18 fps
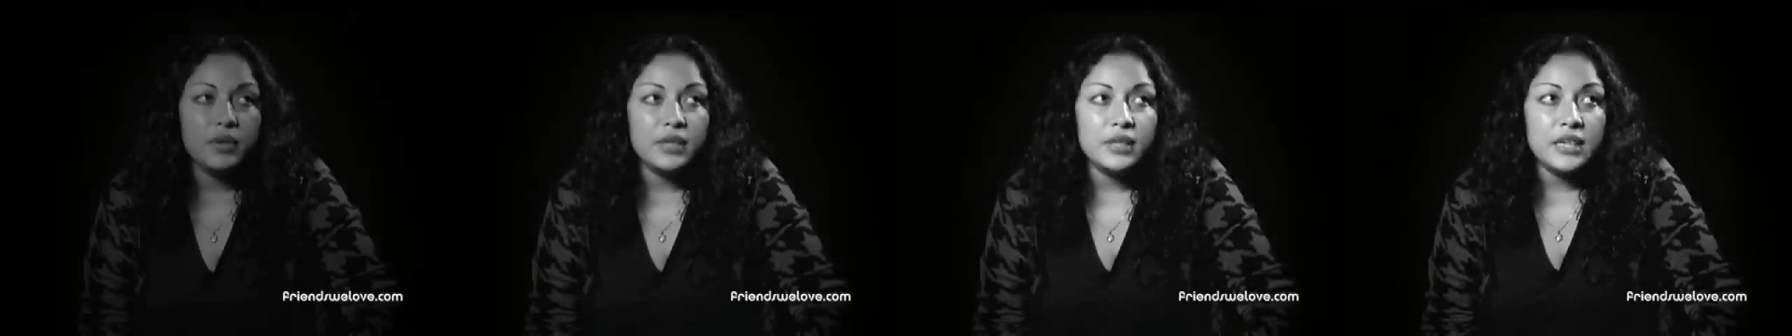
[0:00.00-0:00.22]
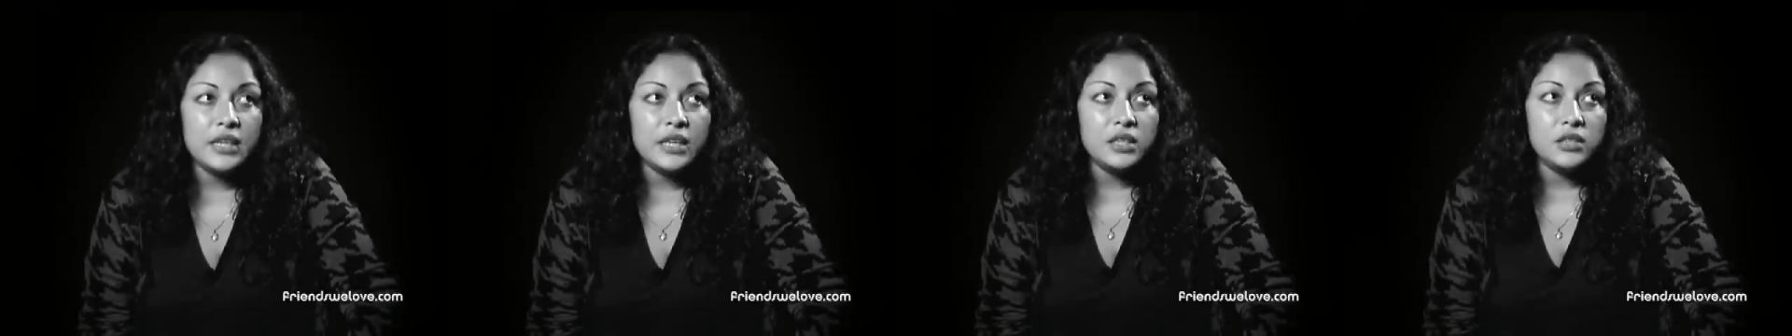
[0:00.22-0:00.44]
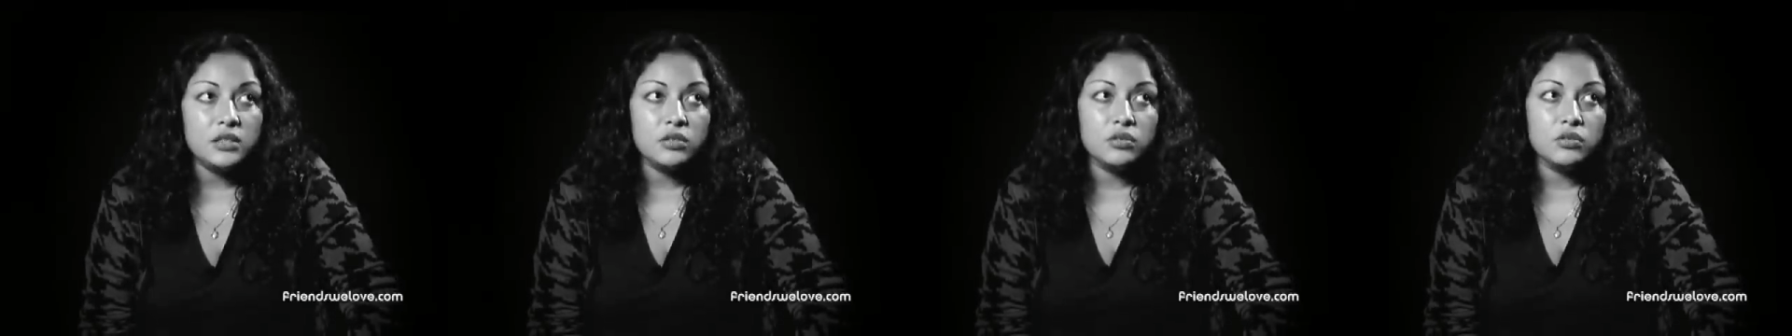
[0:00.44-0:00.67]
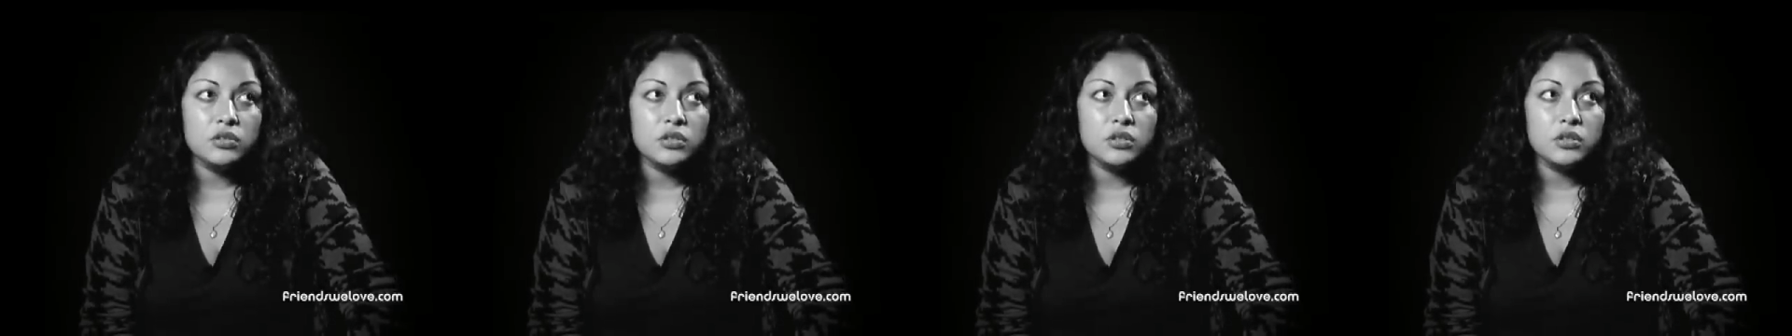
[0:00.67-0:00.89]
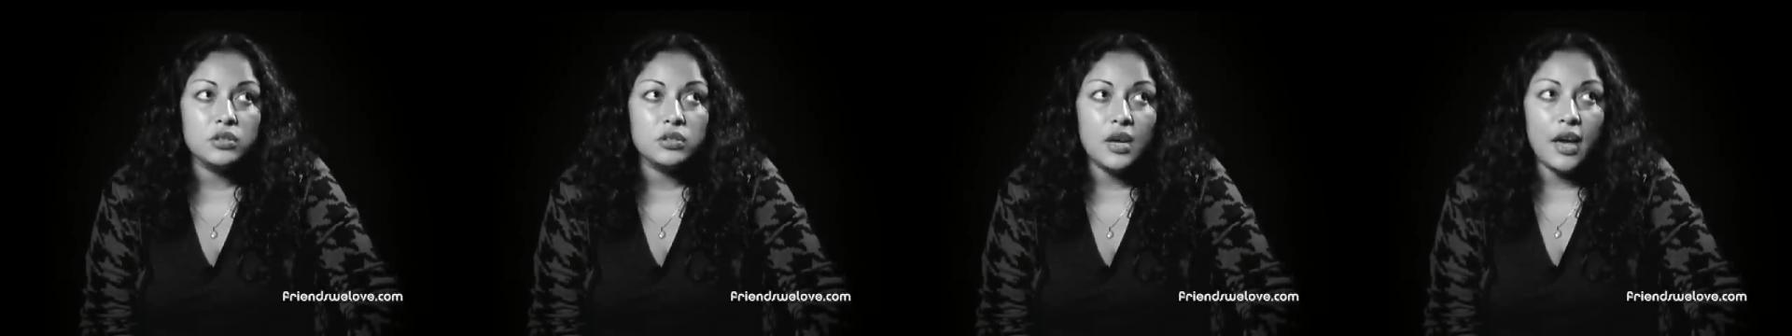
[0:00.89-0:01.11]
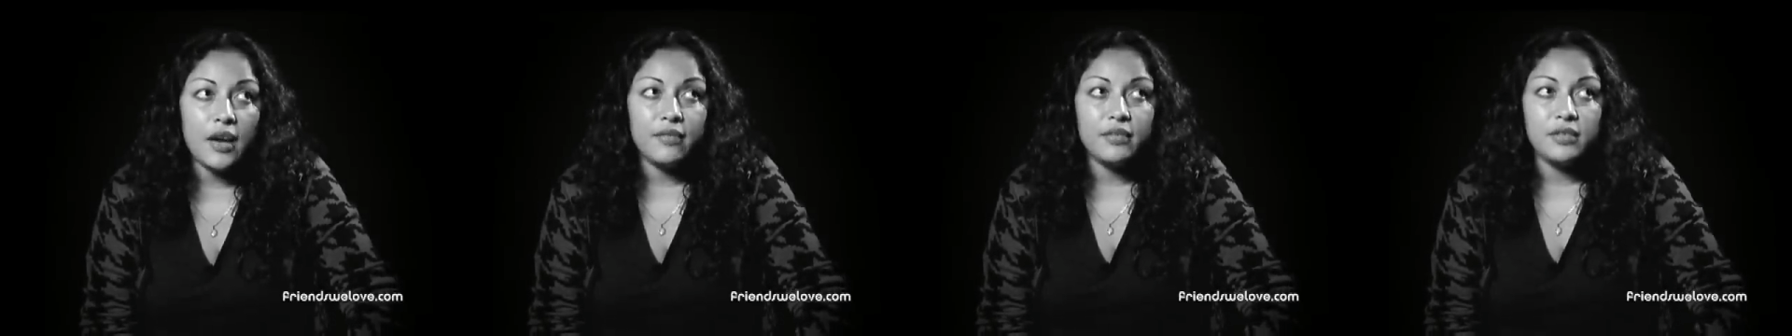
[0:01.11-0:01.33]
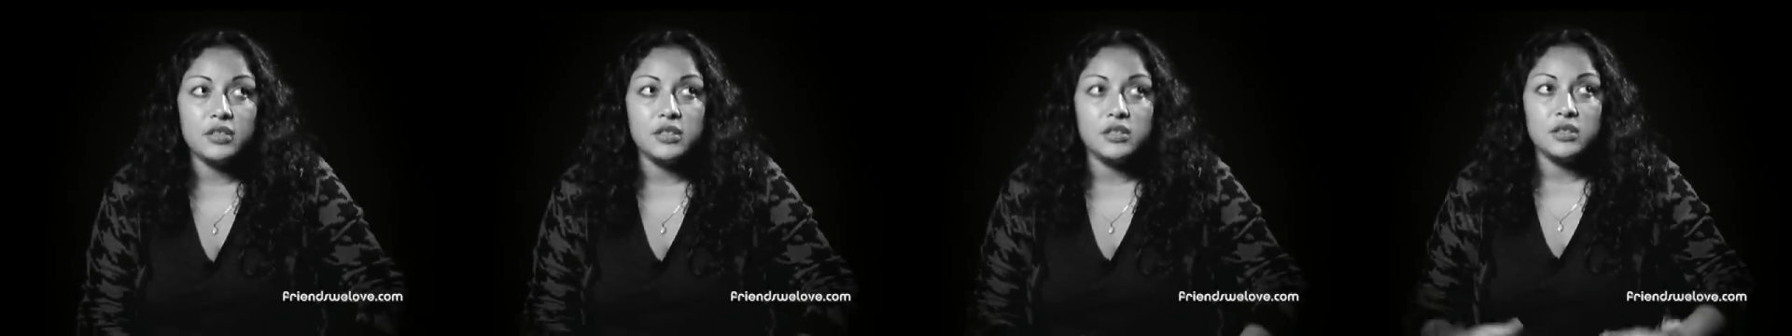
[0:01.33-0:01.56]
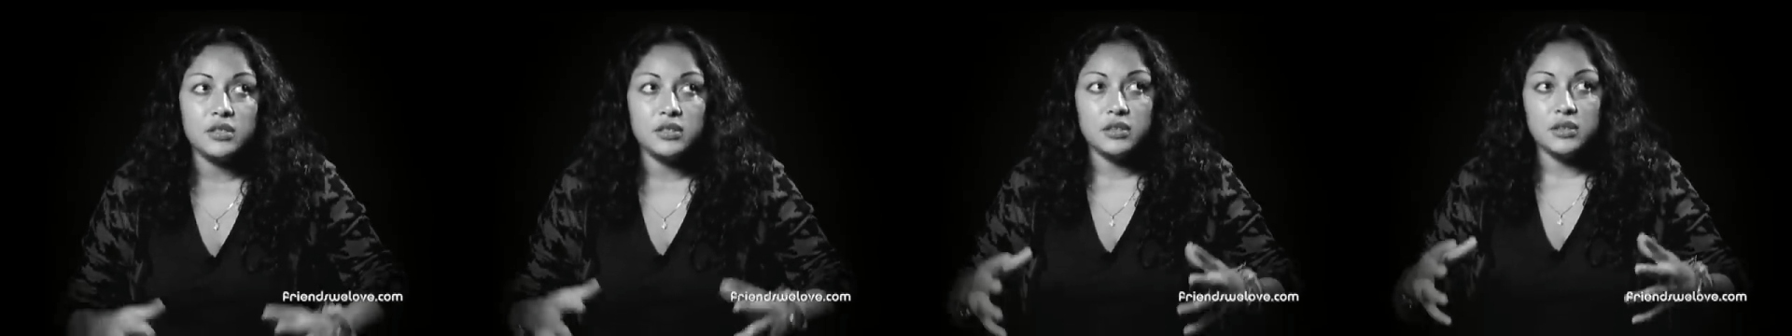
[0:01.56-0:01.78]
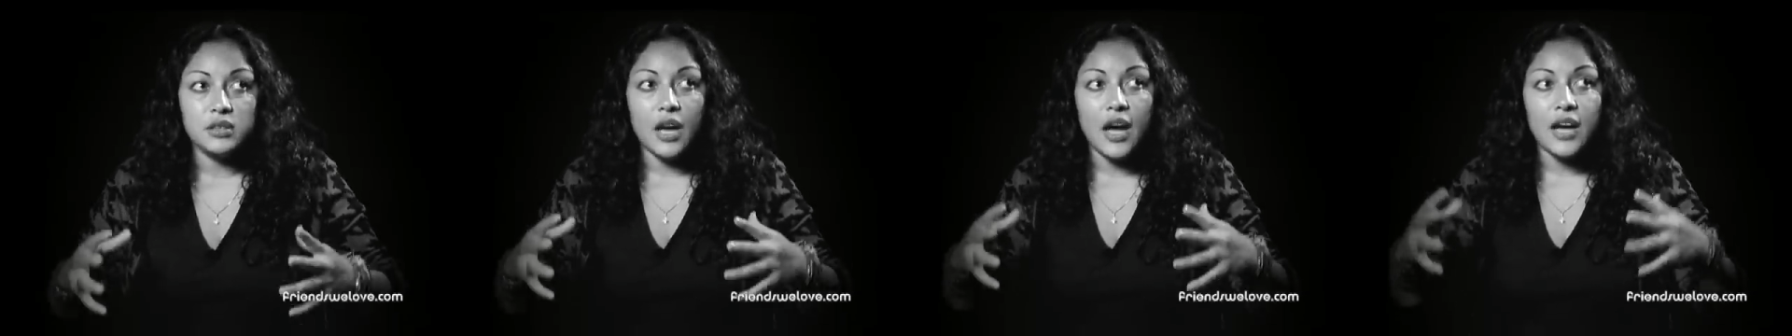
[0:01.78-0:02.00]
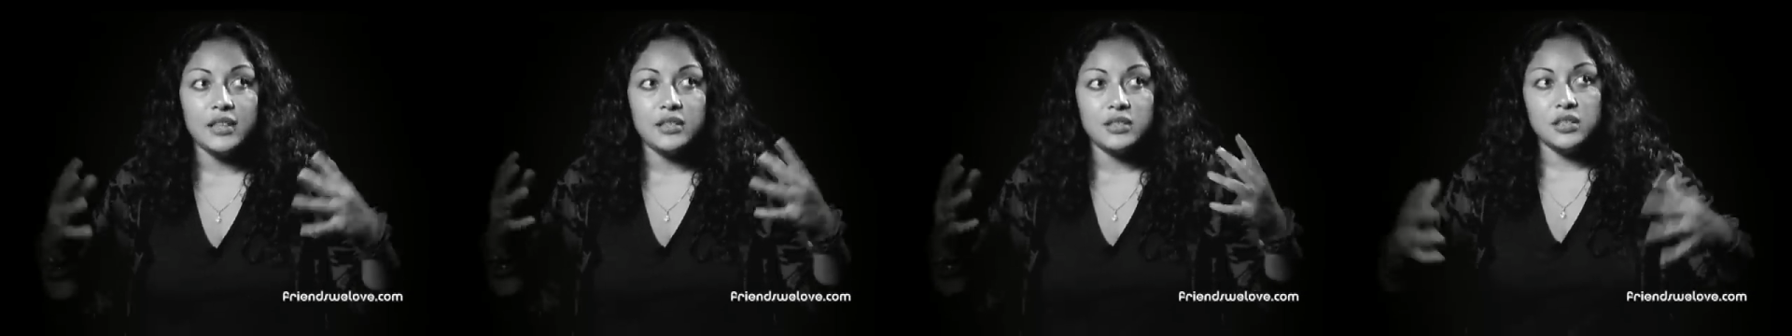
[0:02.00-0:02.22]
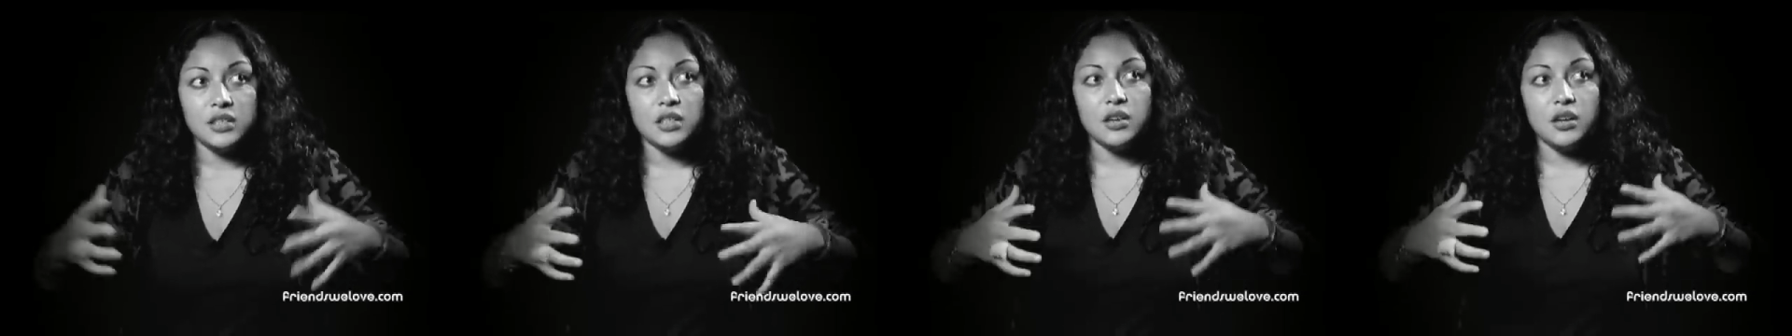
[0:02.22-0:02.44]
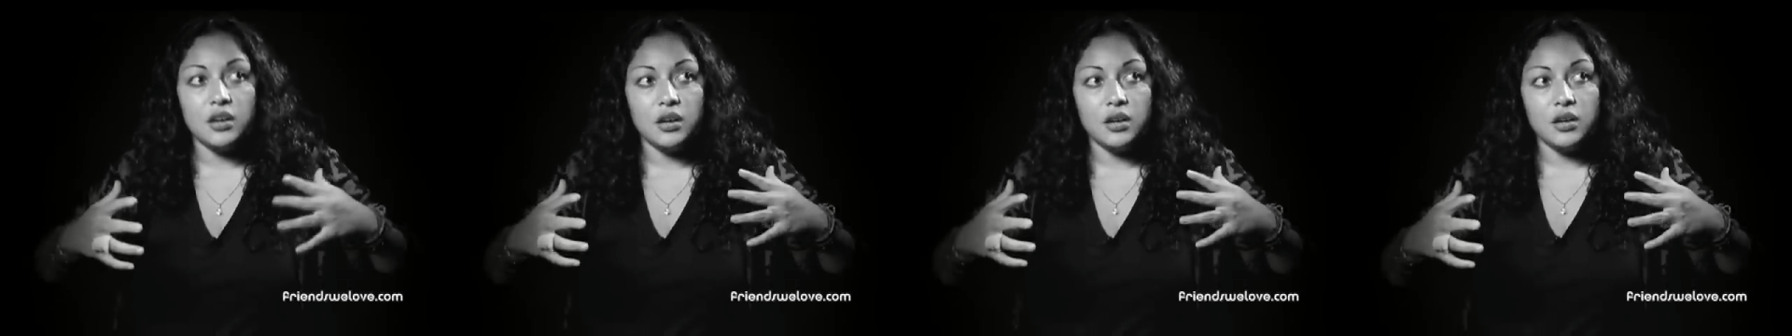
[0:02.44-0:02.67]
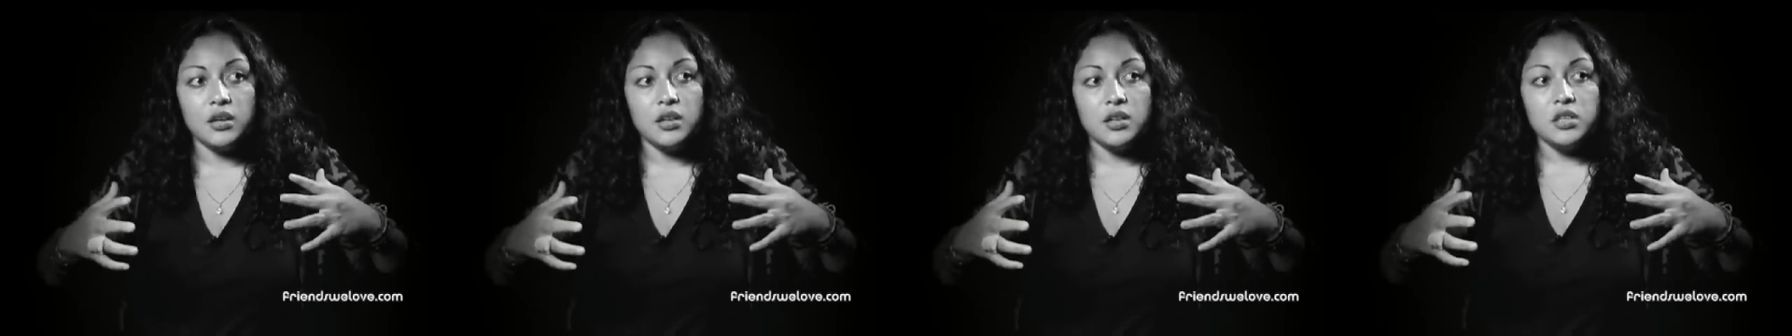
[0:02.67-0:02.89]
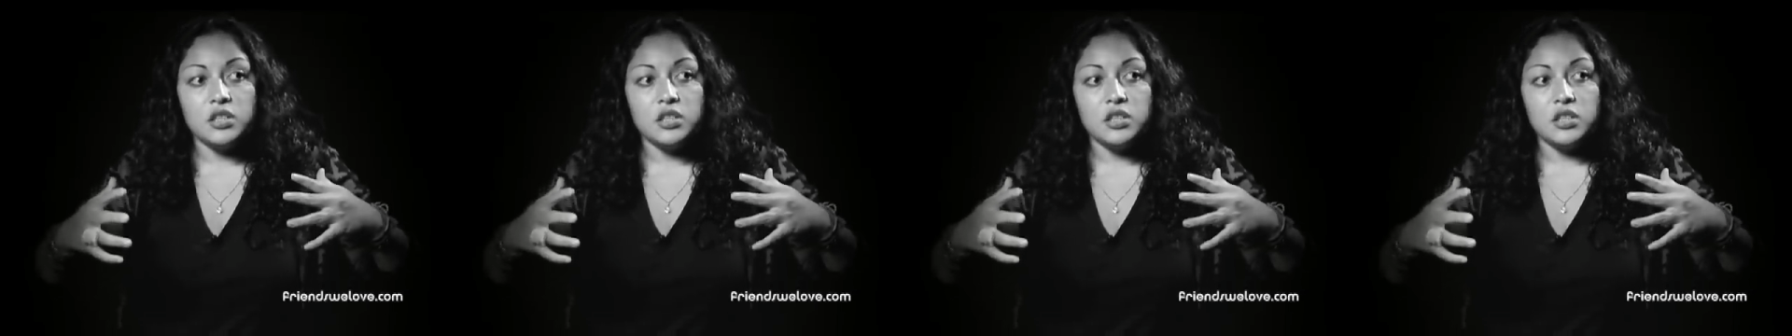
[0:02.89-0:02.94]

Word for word: really into just having this idea